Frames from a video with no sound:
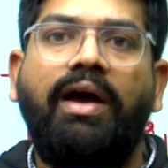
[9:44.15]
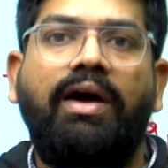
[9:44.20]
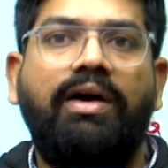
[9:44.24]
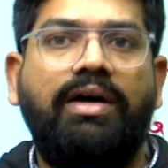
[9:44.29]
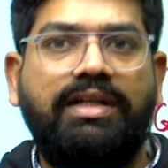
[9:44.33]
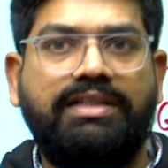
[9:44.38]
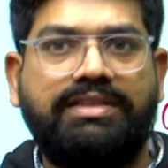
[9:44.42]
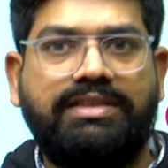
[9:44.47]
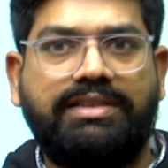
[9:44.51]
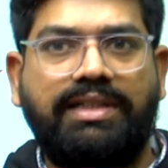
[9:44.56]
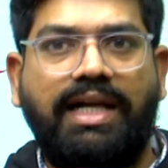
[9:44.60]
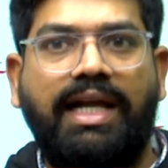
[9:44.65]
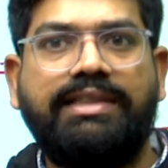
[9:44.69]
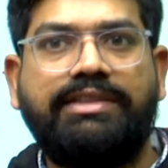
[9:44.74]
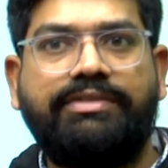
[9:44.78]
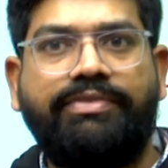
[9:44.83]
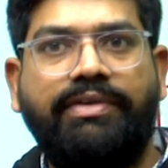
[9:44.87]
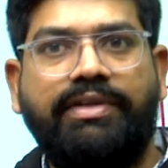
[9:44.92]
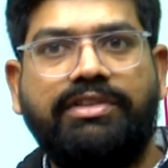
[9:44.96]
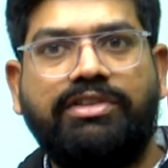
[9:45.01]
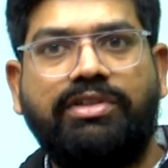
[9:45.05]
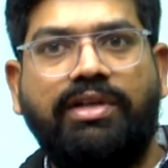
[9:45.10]
or
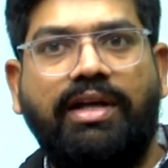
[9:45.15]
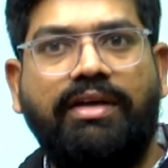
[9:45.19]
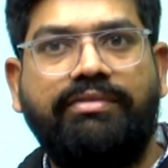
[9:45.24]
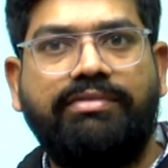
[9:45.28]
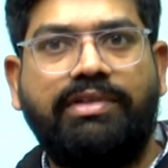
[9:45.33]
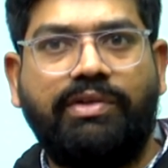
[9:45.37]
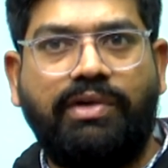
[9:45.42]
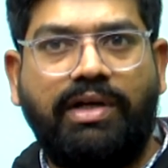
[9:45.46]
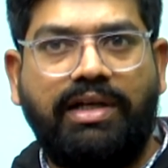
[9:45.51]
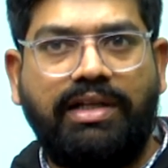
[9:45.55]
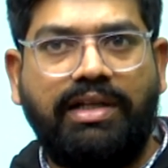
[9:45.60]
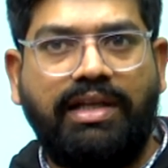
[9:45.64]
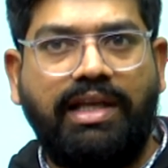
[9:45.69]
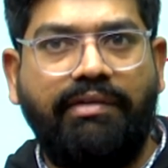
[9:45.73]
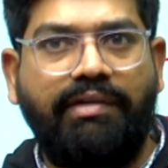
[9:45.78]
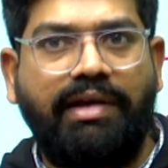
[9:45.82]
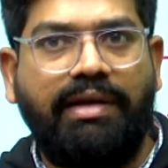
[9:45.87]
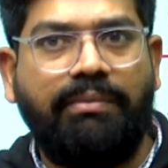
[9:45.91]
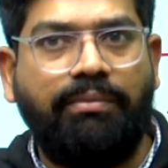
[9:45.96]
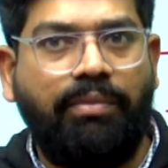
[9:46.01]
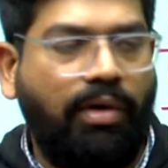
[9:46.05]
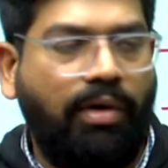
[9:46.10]
transfunction of the what given